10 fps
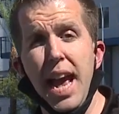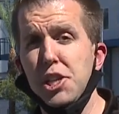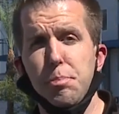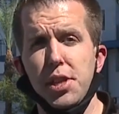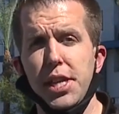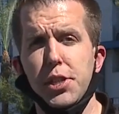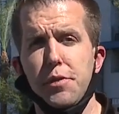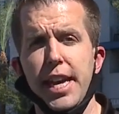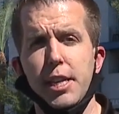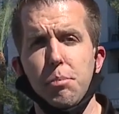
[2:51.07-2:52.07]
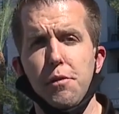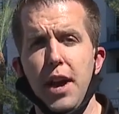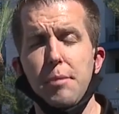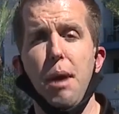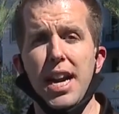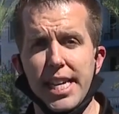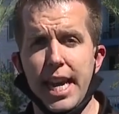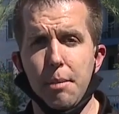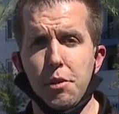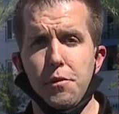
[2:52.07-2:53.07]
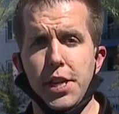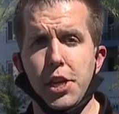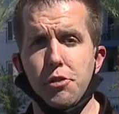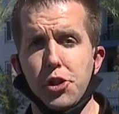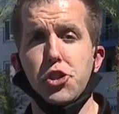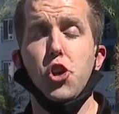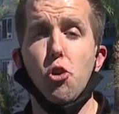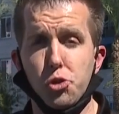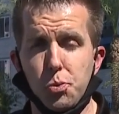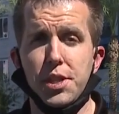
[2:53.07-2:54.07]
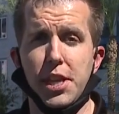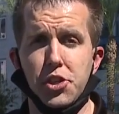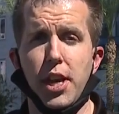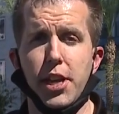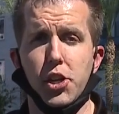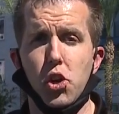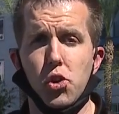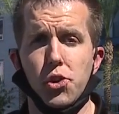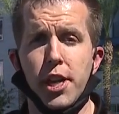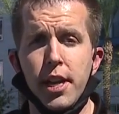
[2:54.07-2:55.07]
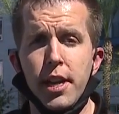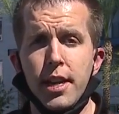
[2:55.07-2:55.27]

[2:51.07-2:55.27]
we asked police if they can provide body camera video that shows what they say occurred.